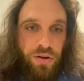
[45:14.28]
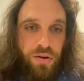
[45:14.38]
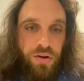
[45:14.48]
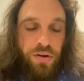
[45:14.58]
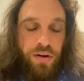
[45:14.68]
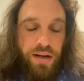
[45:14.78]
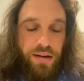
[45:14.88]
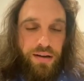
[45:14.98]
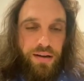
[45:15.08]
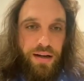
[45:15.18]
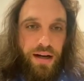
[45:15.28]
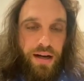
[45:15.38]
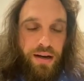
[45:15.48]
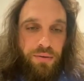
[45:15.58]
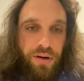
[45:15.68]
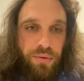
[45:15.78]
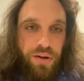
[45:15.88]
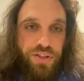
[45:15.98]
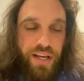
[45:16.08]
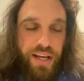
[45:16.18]
No, I want to
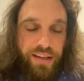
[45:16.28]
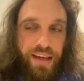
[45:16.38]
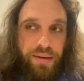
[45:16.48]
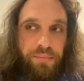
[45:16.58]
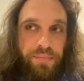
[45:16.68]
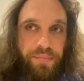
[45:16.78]
watch Endgame.